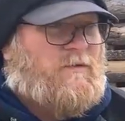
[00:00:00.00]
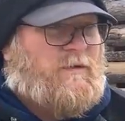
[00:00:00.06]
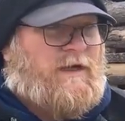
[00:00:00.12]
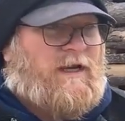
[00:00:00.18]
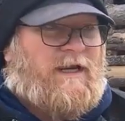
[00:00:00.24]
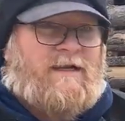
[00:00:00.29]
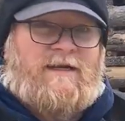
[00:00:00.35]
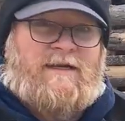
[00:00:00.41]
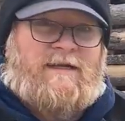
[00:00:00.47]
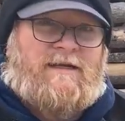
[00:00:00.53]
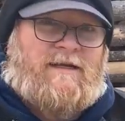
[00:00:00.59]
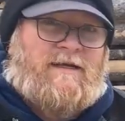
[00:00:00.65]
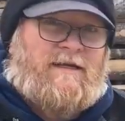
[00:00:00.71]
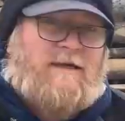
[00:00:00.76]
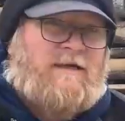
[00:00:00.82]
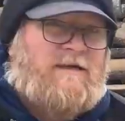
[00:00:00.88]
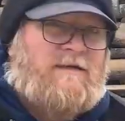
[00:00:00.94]
we had
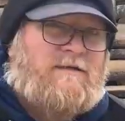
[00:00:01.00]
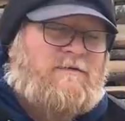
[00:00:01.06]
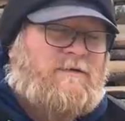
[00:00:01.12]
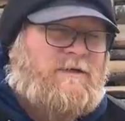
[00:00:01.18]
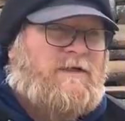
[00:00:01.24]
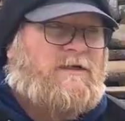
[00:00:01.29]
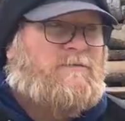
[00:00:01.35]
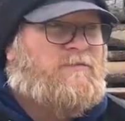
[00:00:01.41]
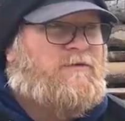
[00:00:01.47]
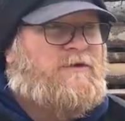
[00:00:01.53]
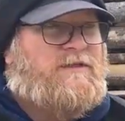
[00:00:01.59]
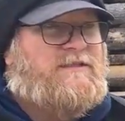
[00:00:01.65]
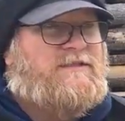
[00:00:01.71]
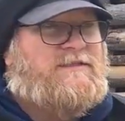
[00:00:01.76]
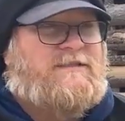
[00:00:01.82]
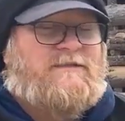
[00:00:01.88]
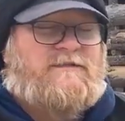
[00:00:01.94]
a
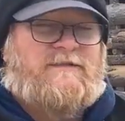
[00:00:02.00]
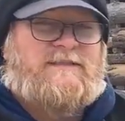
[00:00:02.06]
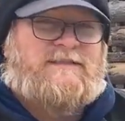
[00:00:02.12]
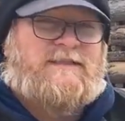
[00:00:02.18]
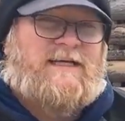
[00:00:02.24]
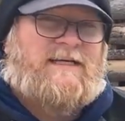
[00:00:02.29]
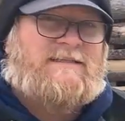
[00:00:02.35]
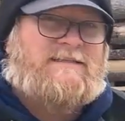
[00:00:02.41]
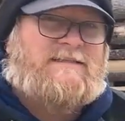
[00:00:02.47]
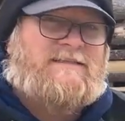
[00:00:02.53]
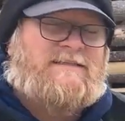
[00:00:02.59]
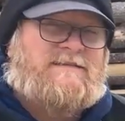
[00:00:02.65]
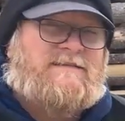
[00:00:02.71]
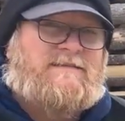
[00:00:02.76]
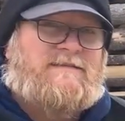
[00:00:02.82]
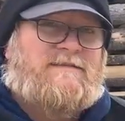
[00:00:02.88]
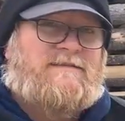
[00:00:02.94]
pretty serious
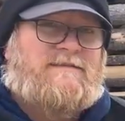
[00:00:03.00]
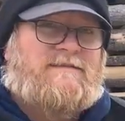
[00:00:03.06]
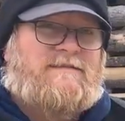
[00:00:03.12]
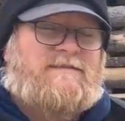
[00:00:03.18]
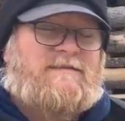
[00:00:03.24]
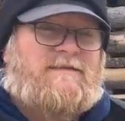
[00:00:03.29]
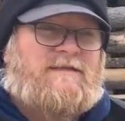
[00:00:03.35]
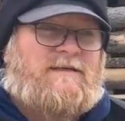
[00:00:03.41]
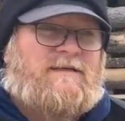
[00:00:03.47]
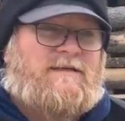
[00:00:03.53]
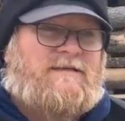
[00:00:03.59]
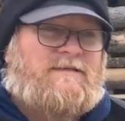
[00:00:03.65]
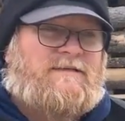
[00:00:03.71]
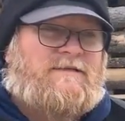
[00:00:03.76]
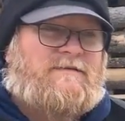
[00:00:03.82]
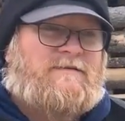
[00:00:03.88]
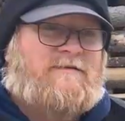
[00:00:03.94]
accident
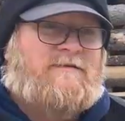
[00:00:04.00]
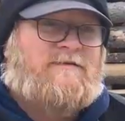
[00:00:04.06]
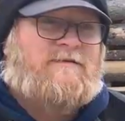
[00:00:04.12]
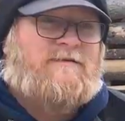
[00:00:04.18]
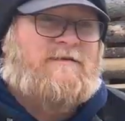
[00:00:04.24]
here.